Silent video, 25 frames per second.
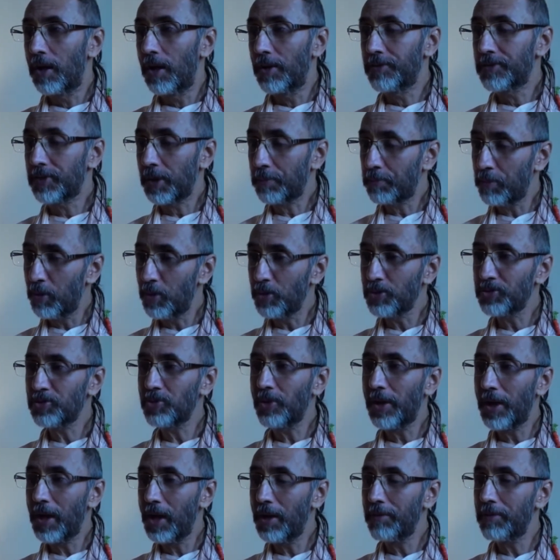supposed
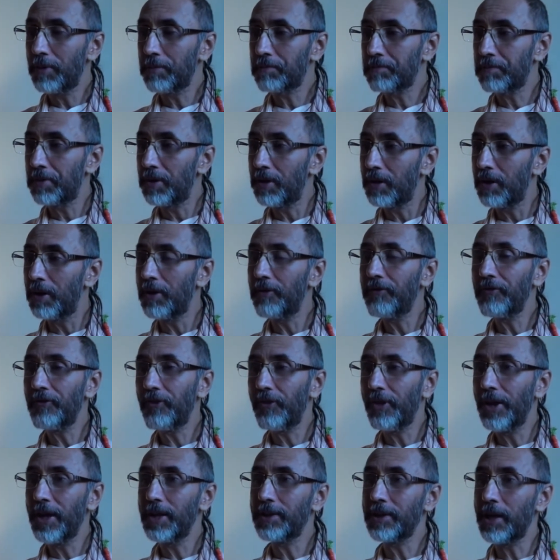to have a firm
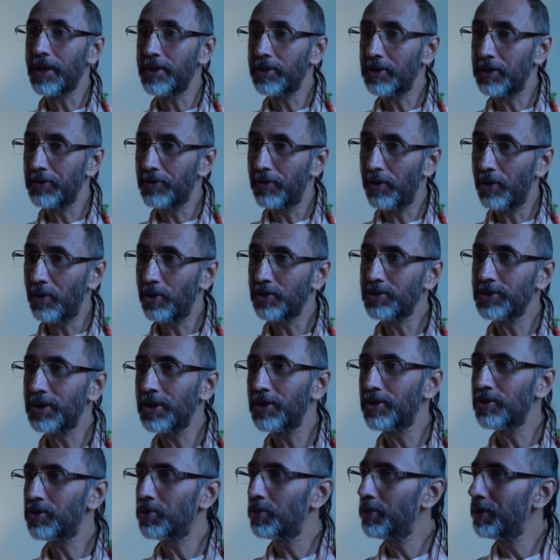faith and
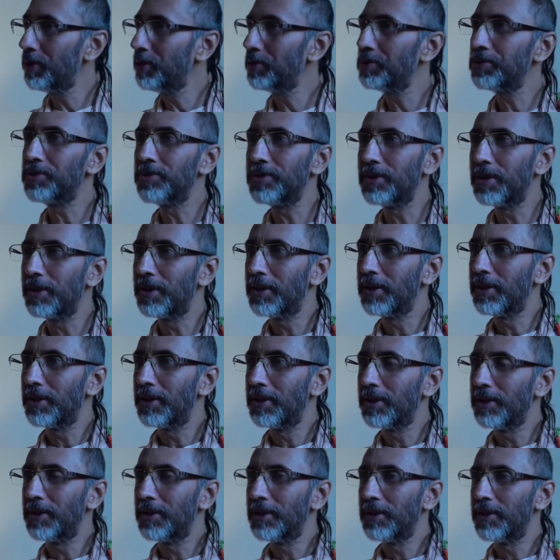devotion to you,
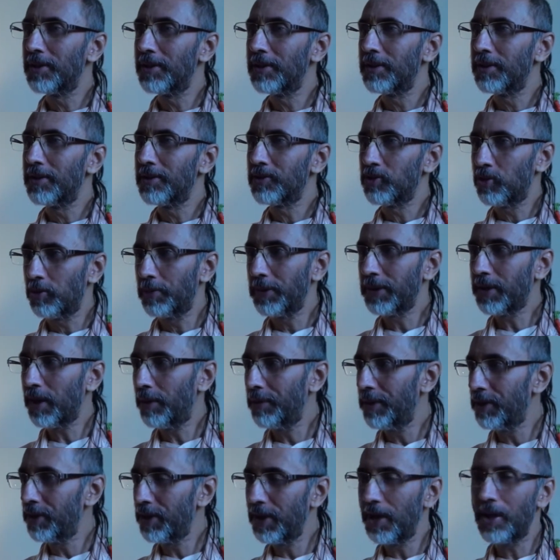to
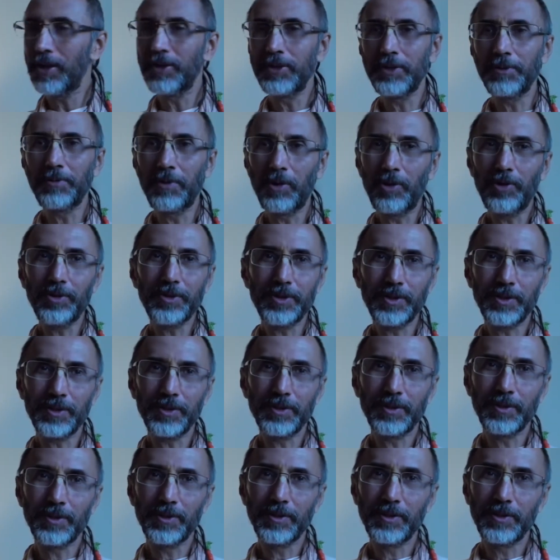become a real devotee.
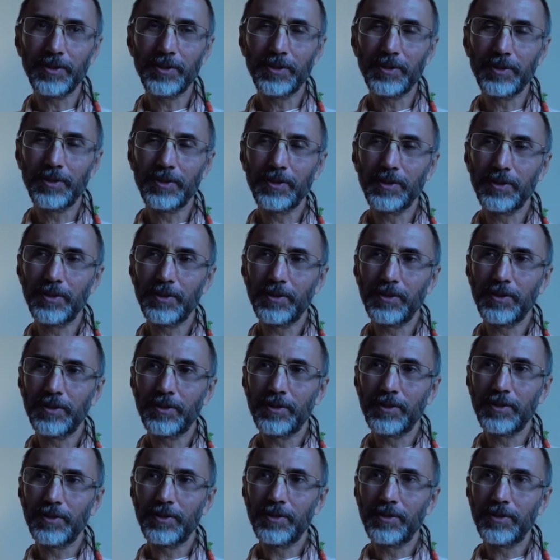
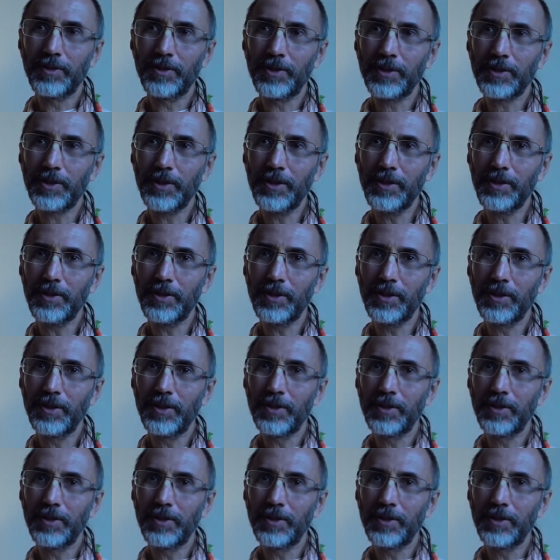Okay.